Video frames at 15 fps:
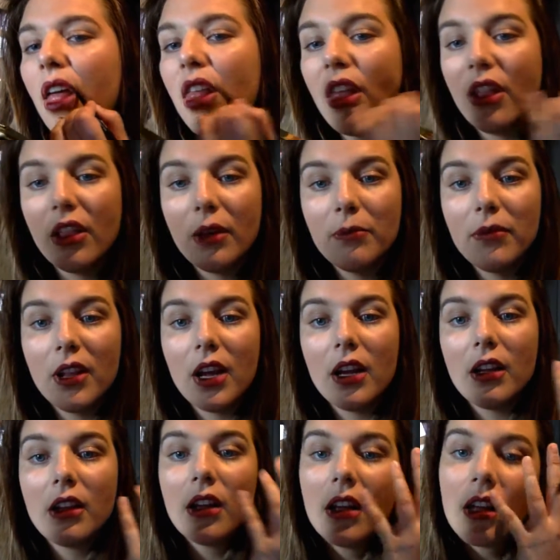the lip
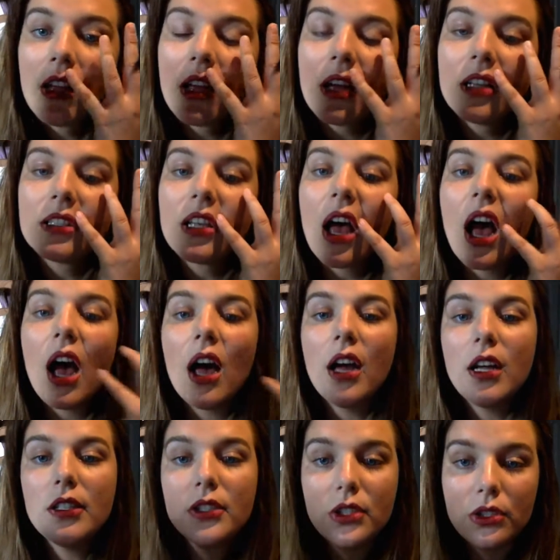line because
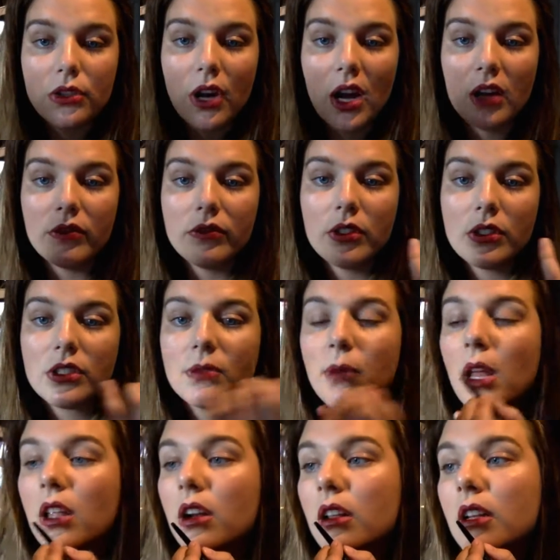I do have
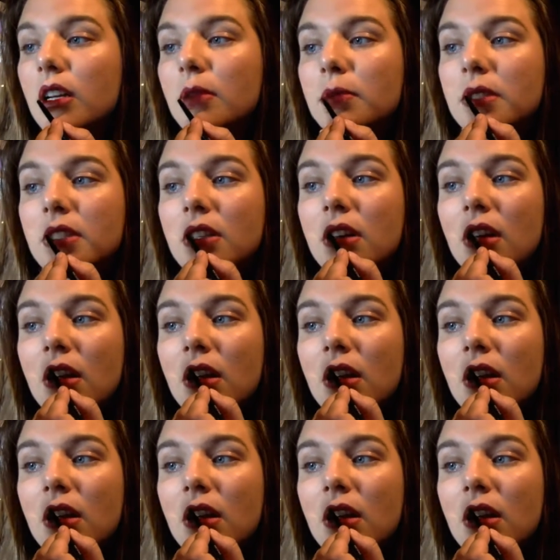smaller lips